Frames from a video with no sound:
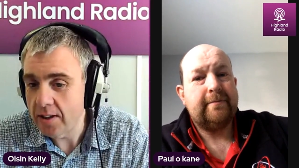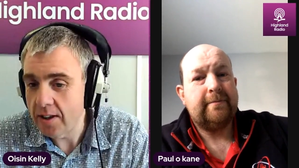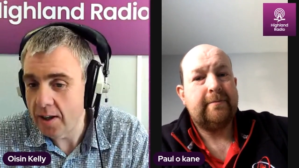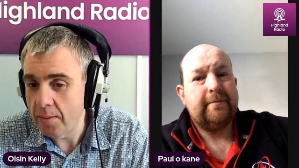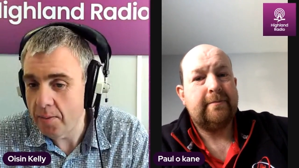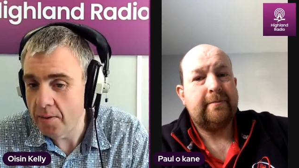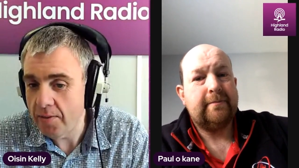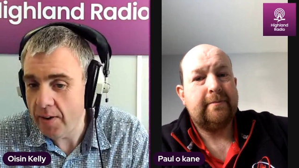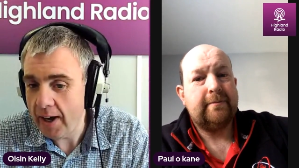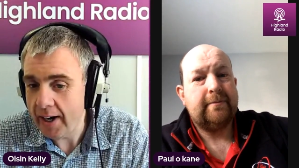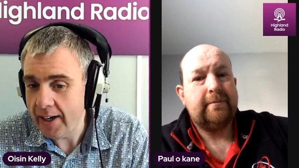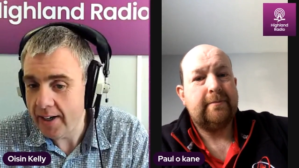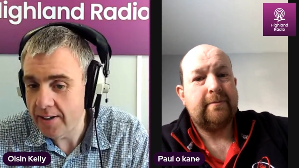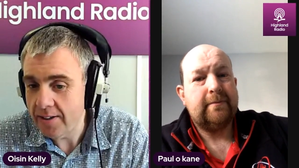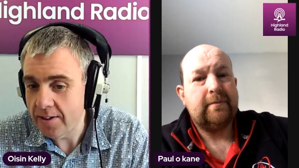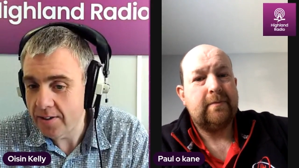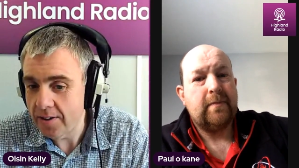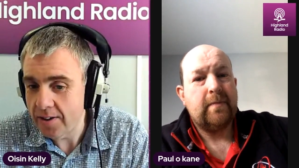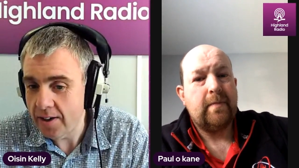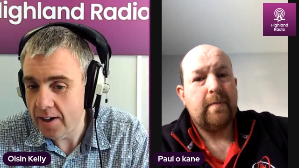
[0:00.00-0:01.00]
Speaker 1: Limavady
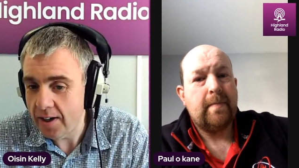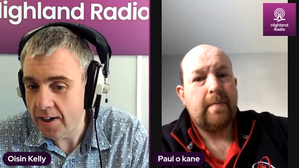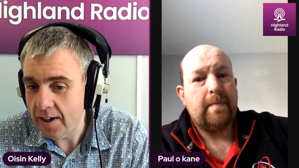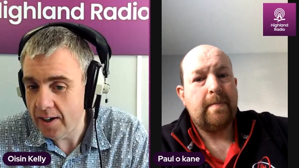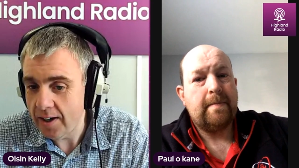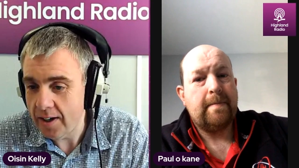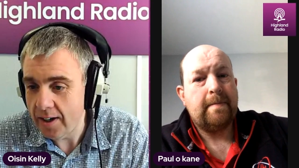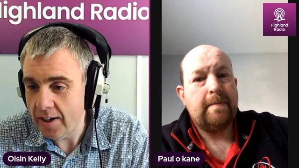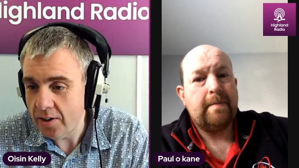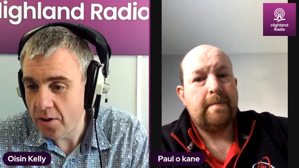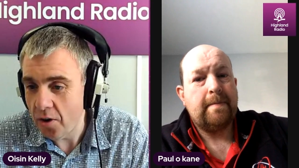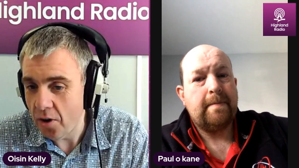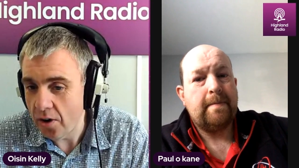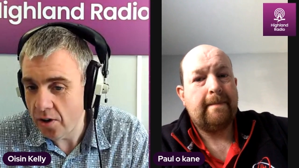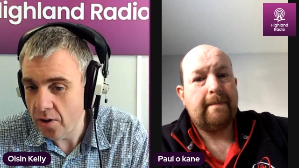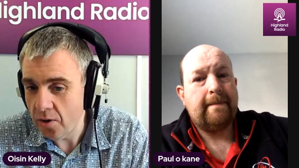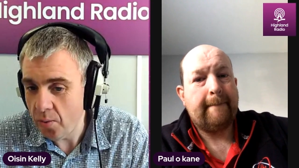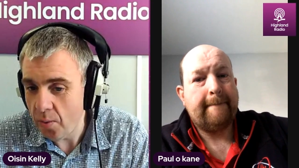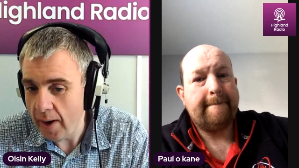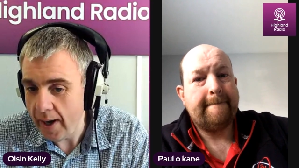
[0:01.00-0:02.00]
to a, uh, a,
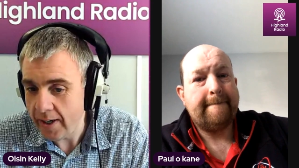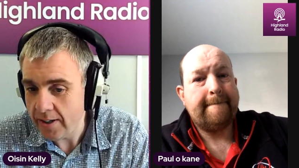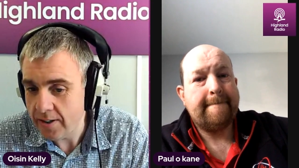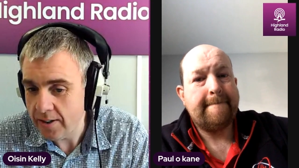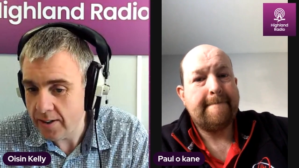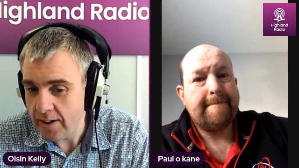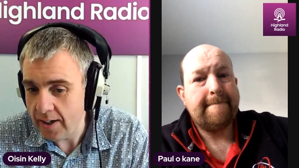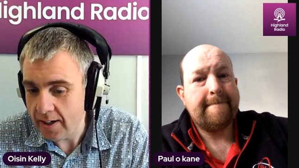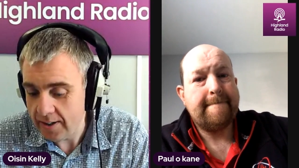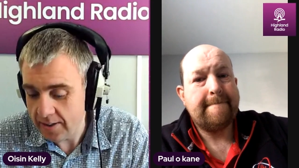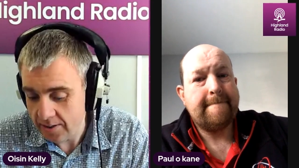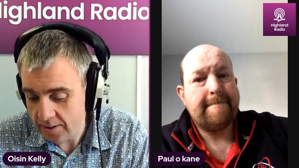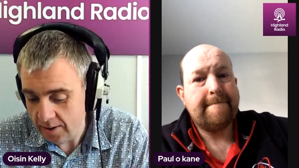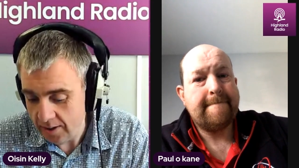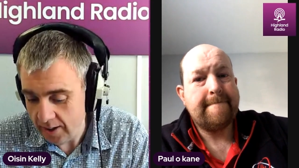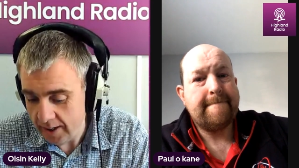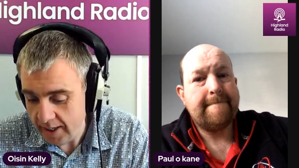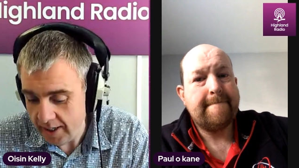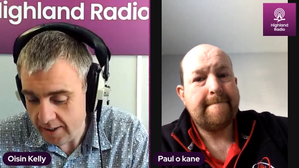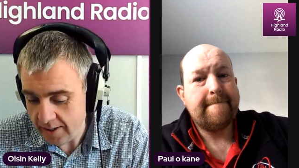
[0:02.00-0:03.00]
Gordon West and
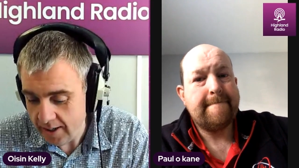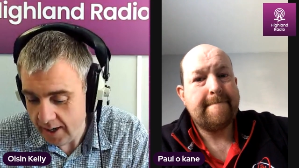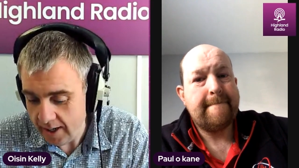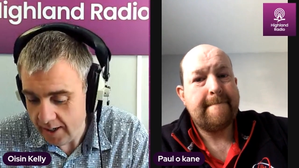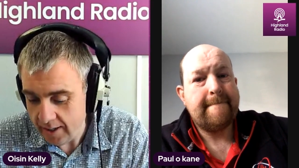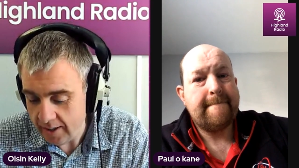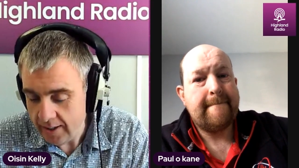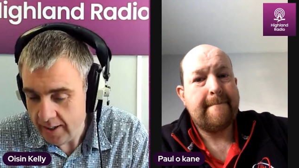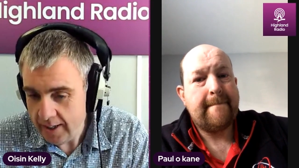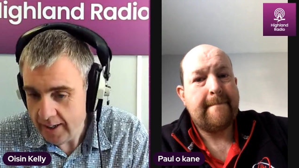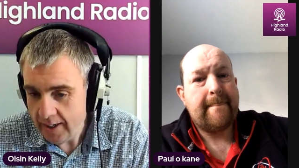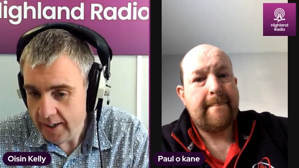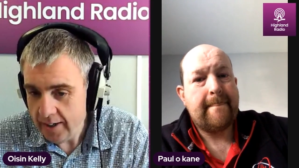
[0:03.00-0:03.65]
to a league title.